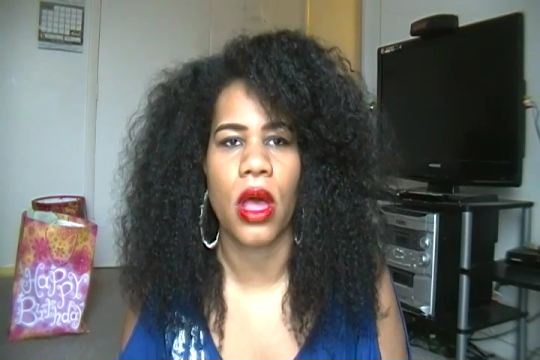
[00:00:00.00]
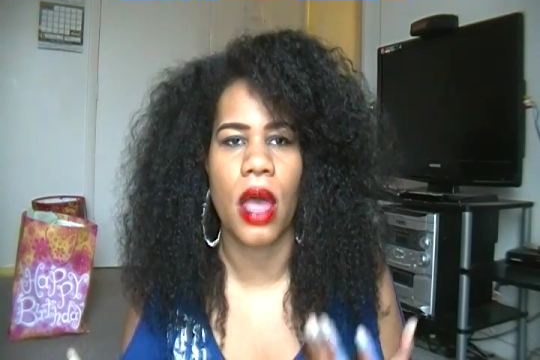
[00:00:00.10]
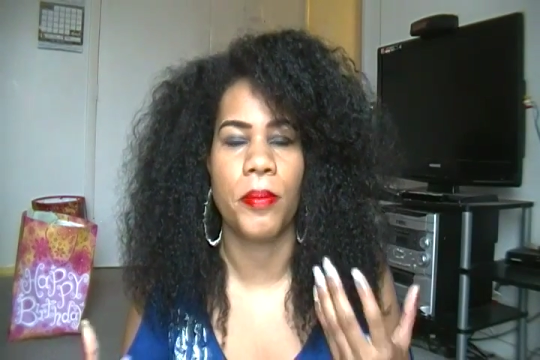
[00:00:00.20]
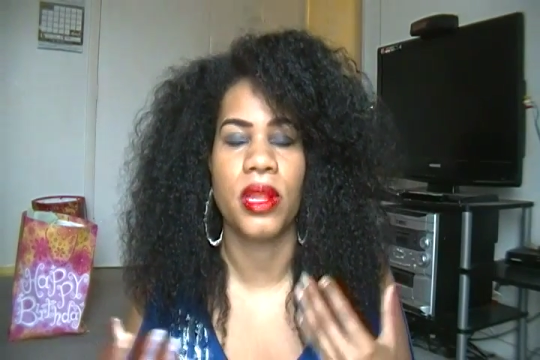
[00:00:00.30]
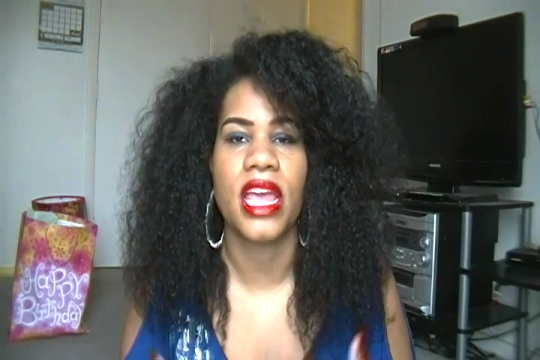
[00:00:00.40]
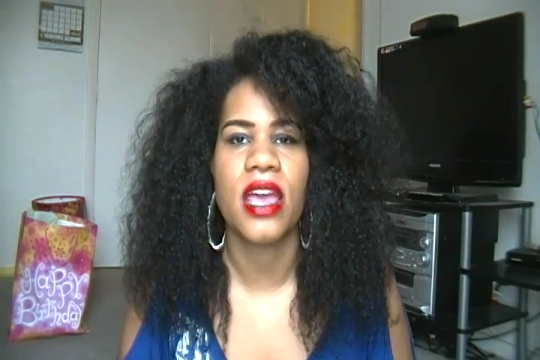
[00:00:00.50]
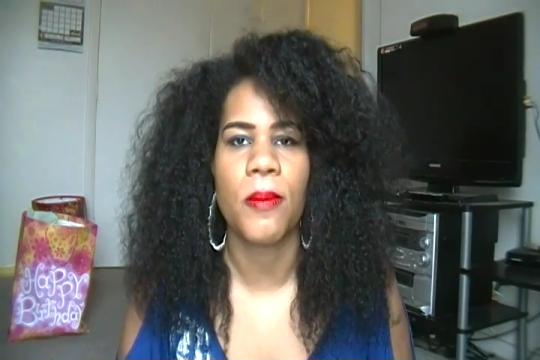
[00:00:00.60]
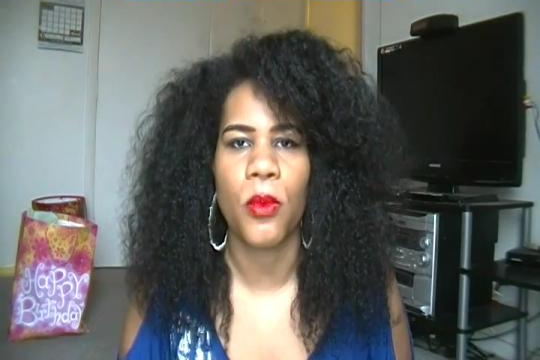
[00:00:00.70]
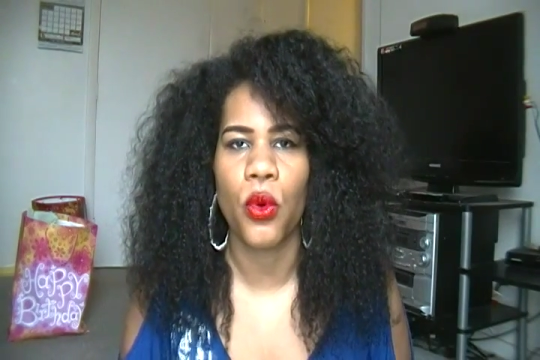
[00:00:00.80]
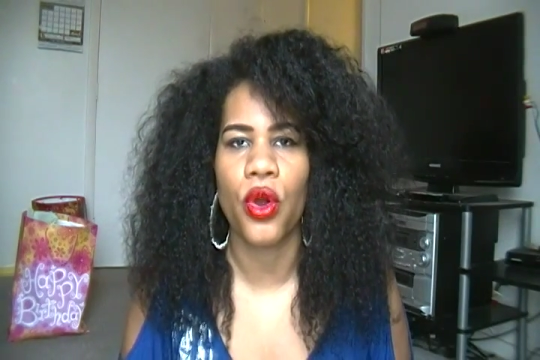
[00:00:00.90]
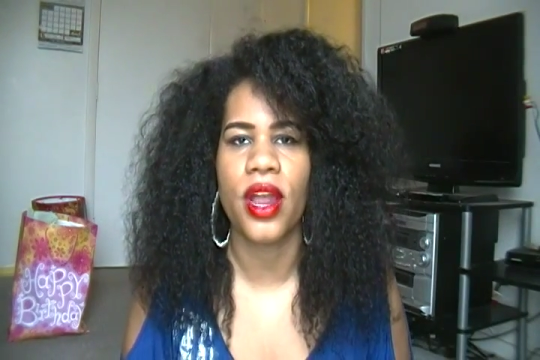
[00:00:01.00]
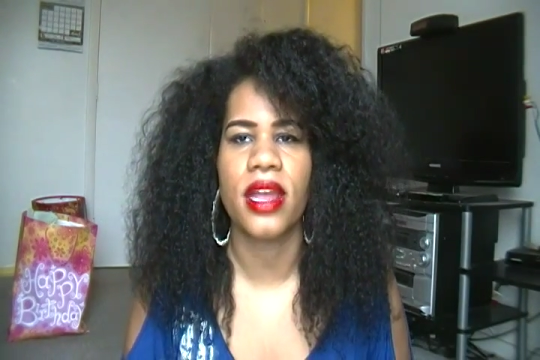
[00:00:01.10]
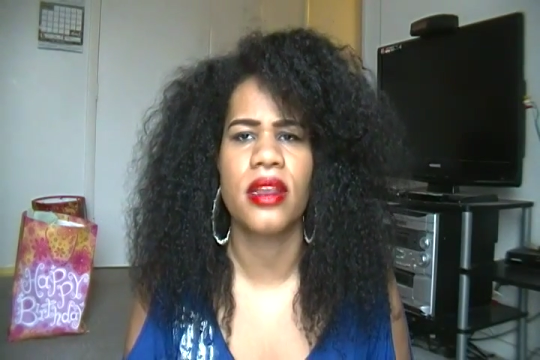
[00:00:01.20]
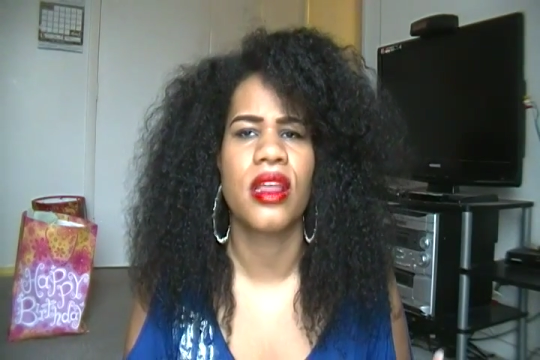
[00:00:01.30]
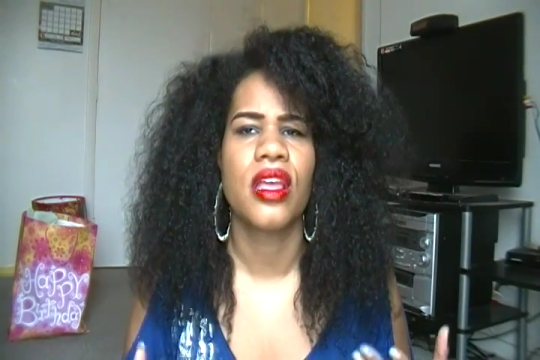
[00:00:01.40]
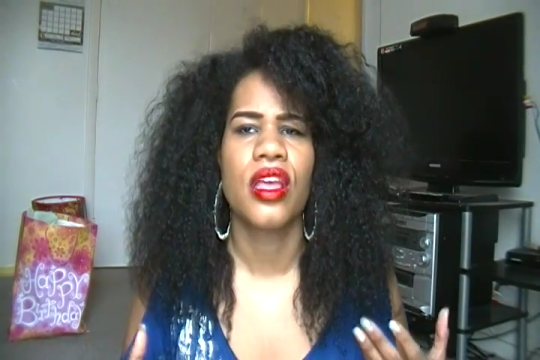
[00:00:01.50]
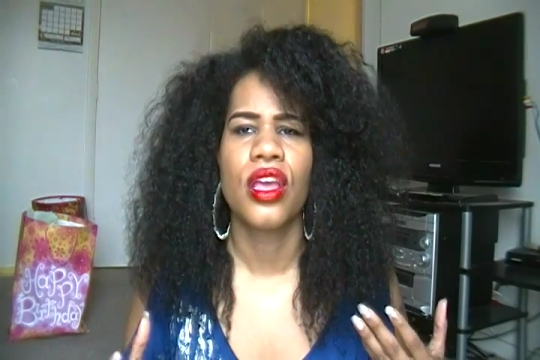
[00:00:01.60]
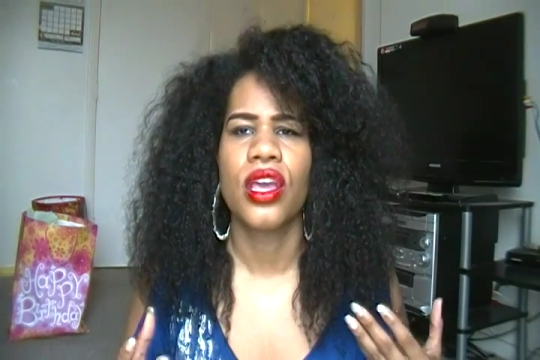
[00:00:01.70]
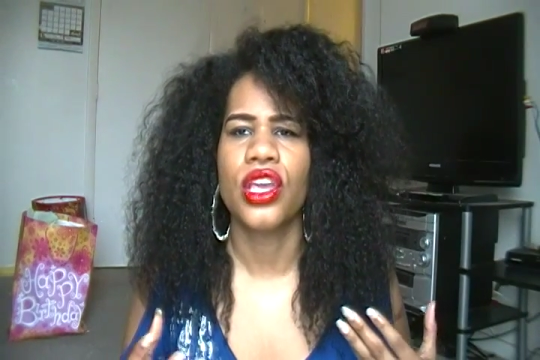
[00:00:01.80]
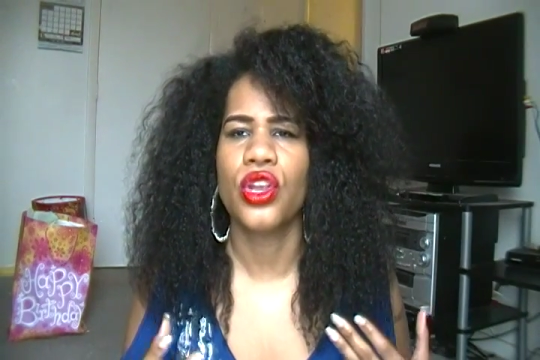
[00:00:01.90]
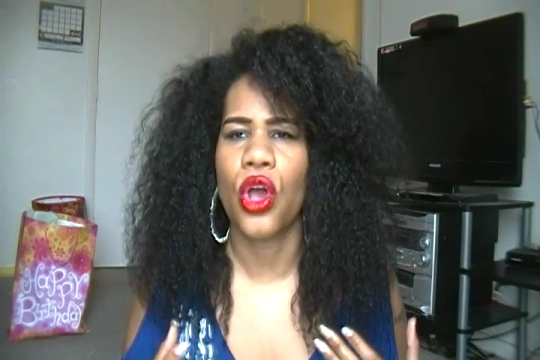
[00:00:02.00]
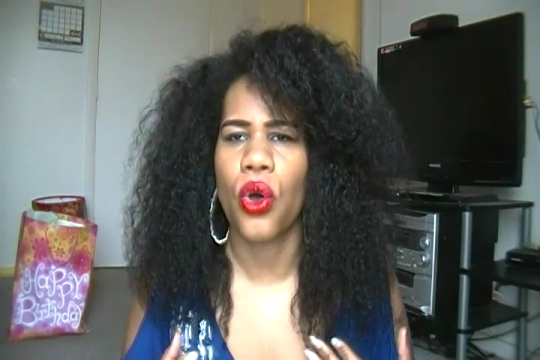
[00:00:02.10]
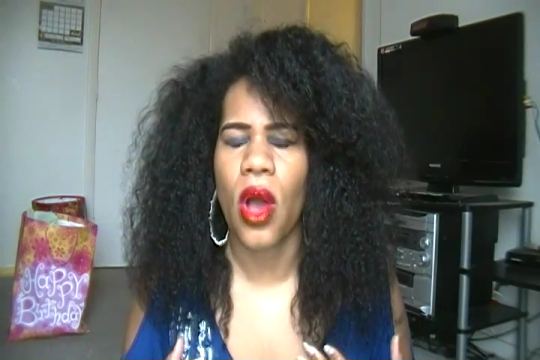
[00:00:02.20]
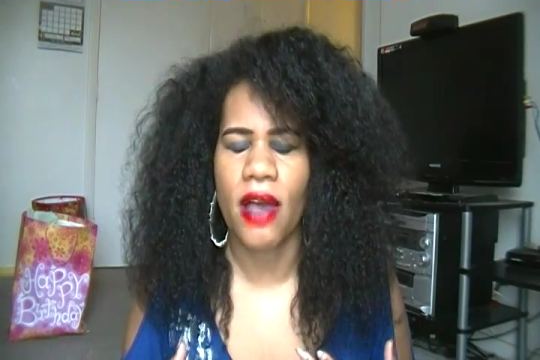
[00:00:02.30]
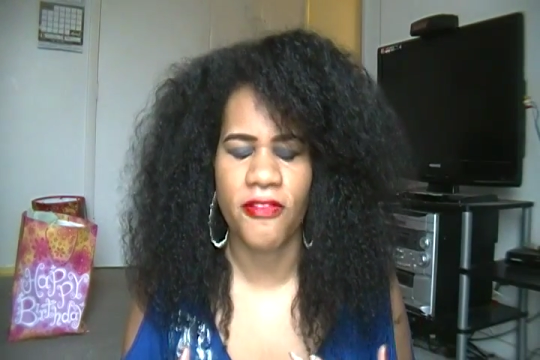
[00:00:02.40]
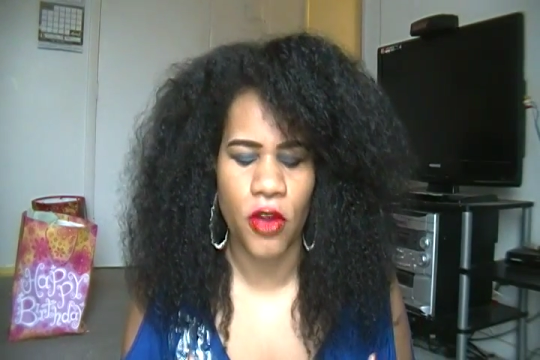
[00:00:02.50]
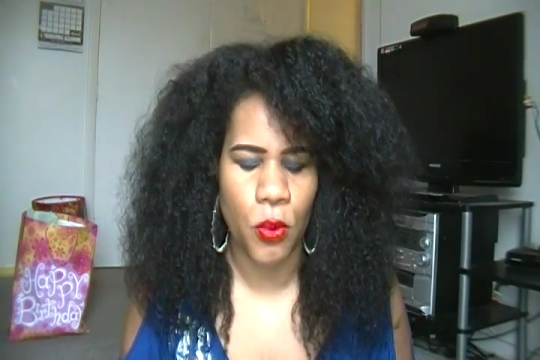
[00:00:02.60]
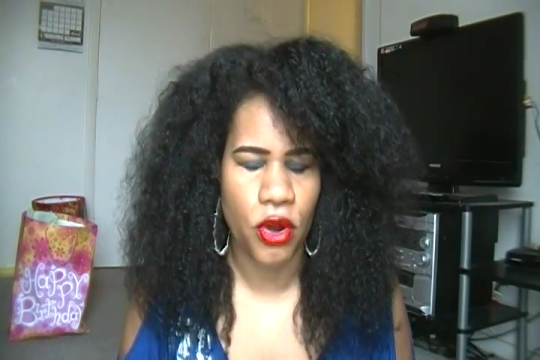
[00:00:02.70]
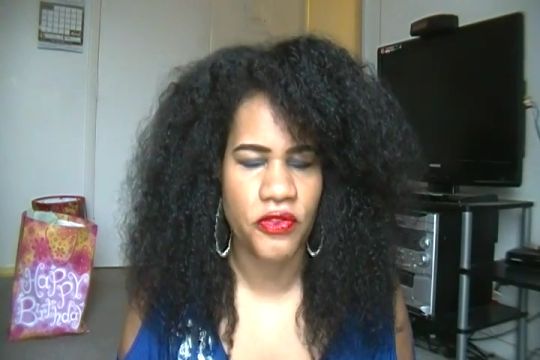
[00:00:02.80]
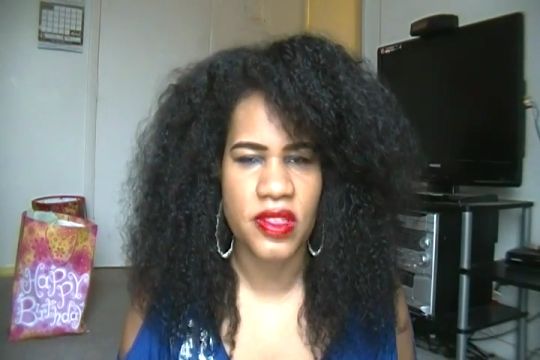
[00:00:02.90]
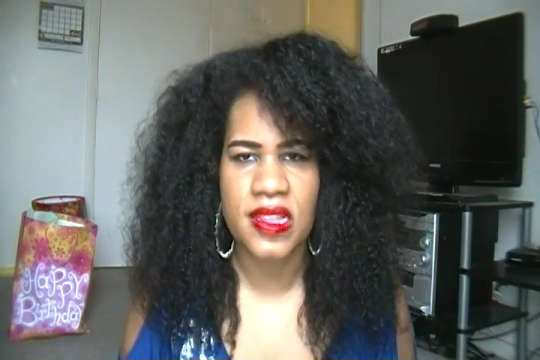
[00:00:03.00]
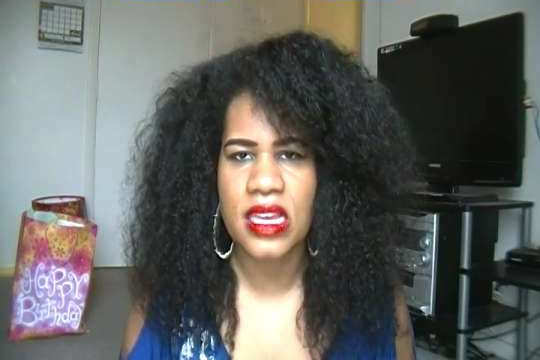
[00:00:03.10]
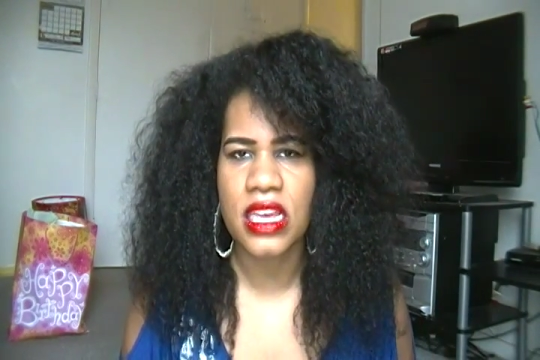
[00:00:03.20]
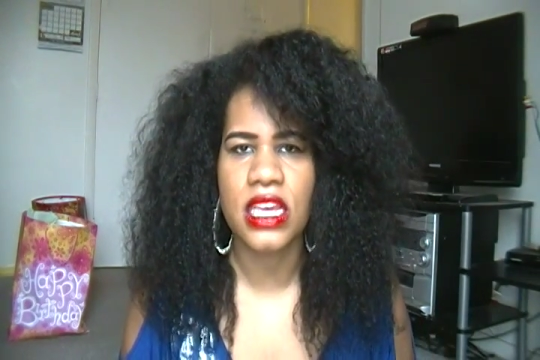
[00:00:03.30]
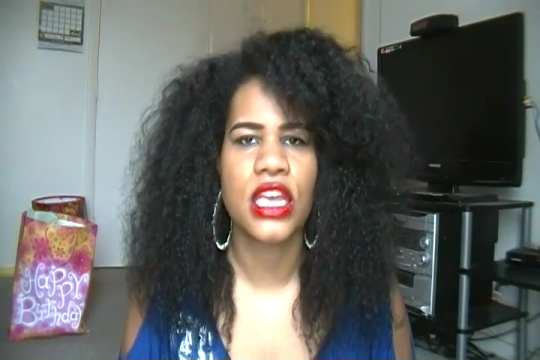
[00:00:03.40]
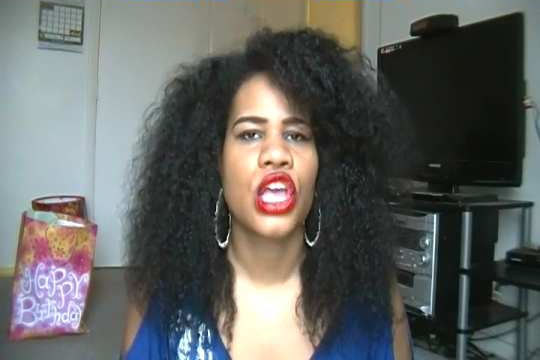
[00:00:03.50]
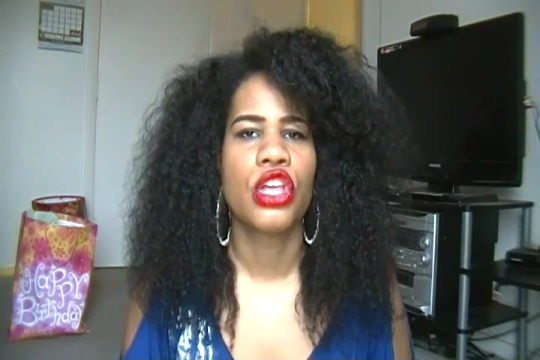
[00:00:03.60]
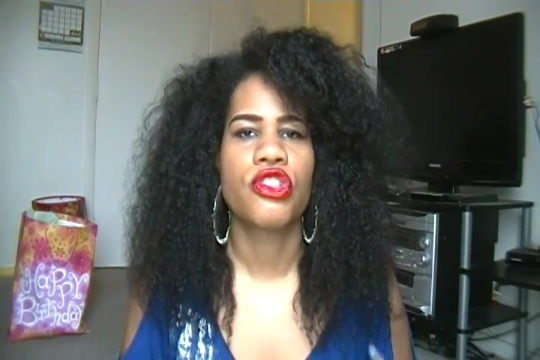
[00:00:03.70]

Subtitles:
I bled more, and I felt more fatigue.